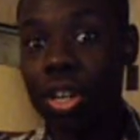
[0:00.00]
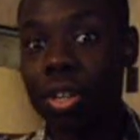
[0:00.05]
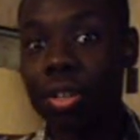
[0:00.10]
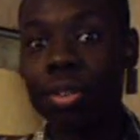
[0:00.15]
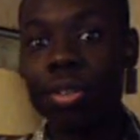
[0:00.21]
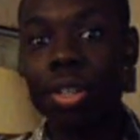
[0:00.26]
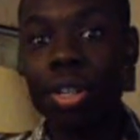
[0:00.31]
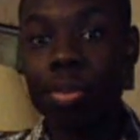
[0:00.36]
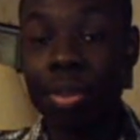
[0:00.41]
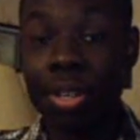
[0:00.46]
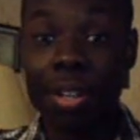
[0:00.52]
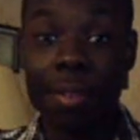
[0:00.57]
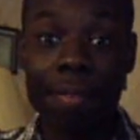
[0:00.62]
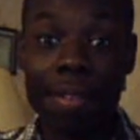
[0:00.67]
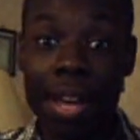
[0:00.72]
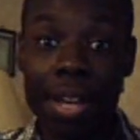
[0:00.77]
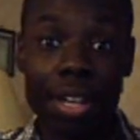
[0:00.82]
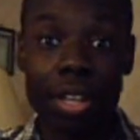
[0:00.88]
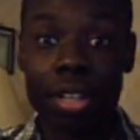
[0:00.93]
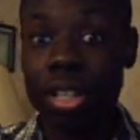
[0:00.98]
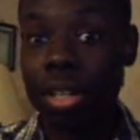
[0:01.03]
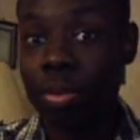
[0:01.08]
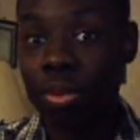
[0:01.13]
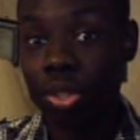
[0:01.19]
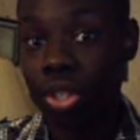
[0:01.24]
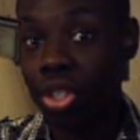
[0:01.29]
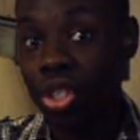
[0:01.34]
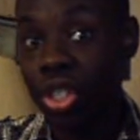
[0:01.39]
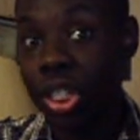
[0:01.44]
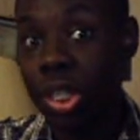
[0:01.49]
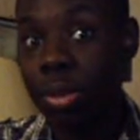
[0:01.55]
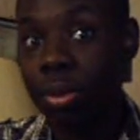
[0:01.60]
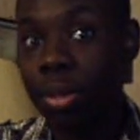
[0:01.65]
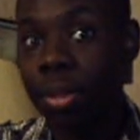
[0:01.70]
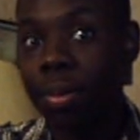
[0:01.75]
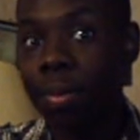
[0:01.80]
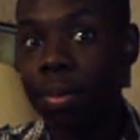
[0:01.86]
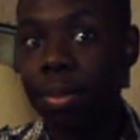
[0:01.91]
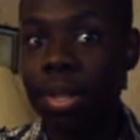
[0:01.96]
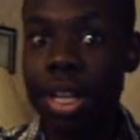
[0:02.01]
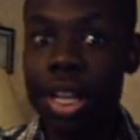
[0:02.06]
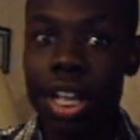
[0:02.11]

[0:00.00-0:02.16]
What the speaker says: ago when he found out he was a secret.